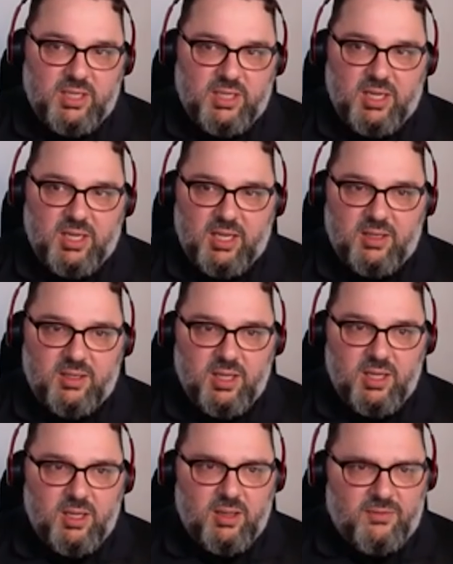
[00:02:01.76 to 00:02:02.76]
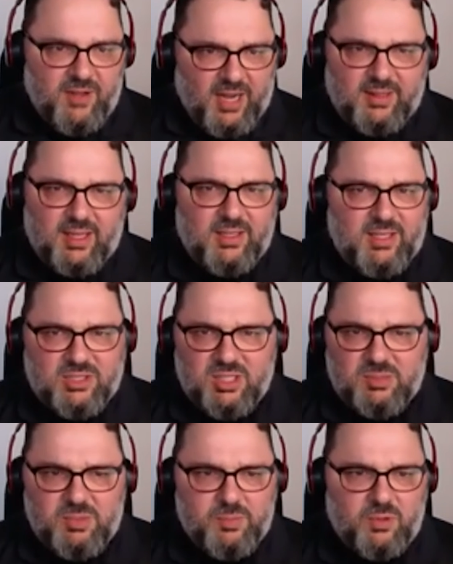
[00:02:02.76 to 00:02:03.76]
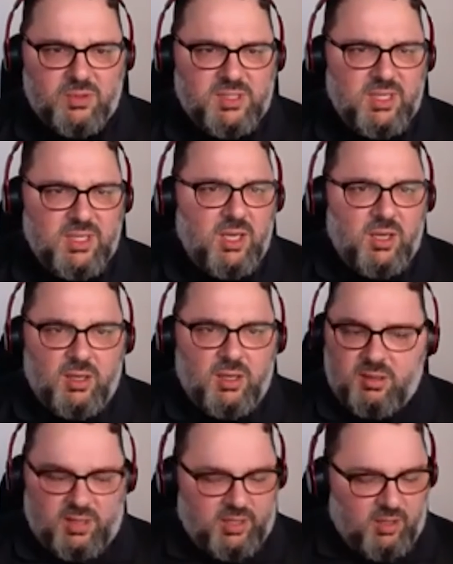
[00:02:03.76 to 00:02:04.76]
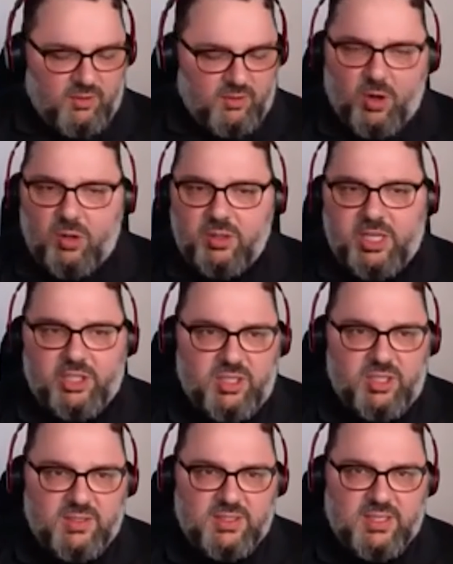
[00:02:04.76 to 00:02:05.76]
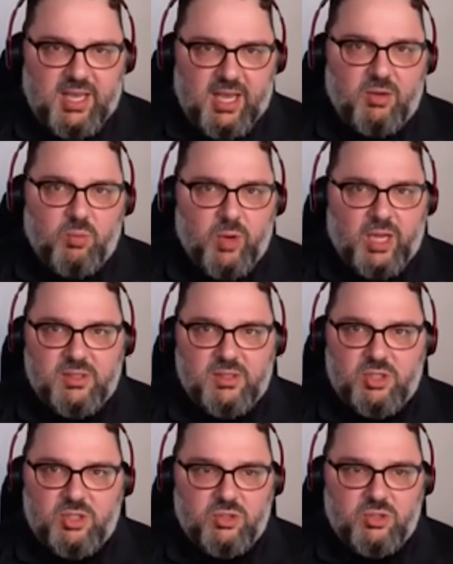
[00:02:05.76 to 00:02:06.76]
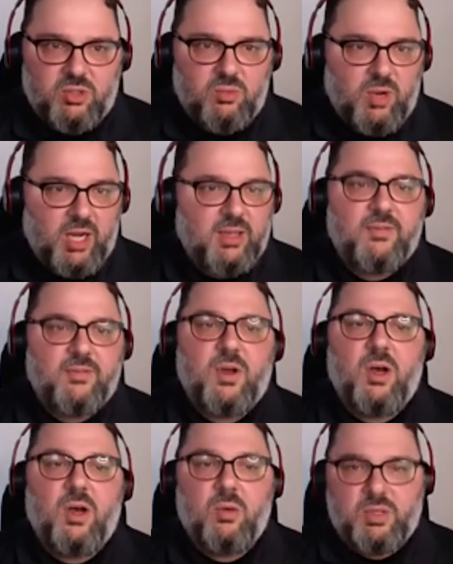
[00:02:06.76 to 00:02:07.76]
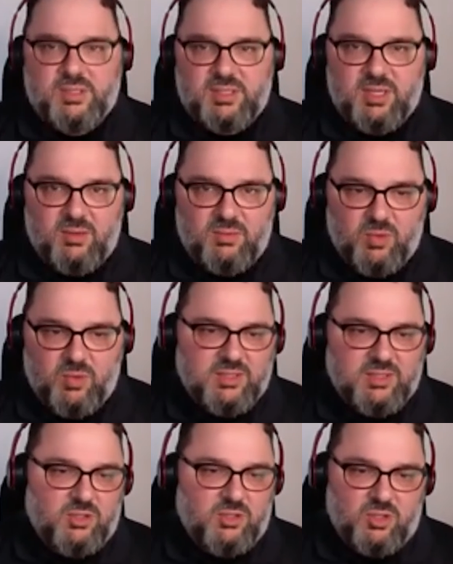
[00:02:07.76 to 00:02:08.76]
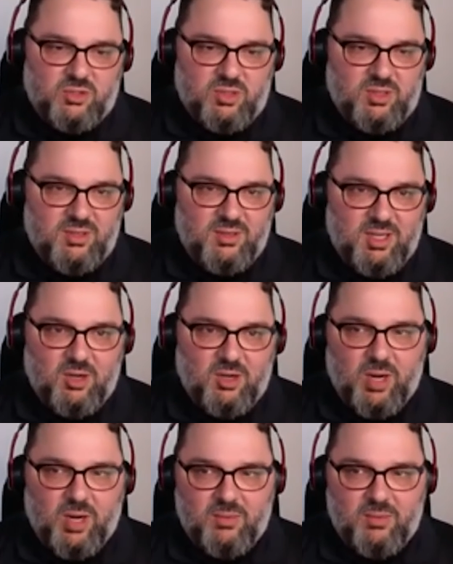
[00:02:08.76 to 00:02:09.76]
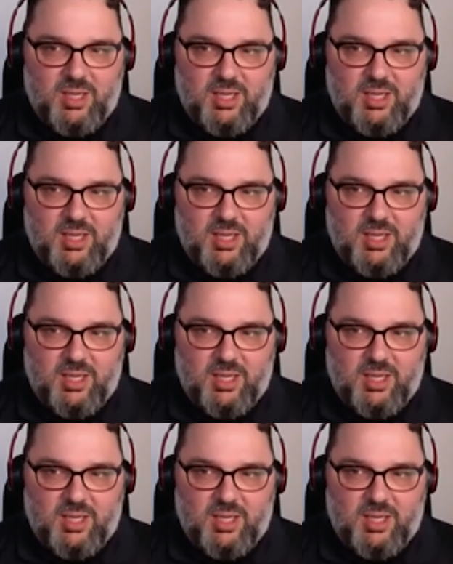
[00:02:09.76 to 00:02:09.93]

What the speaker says: and the fact that Indigenous peoples, like of all nations, can raise their children right. They've always raised their children in a right way.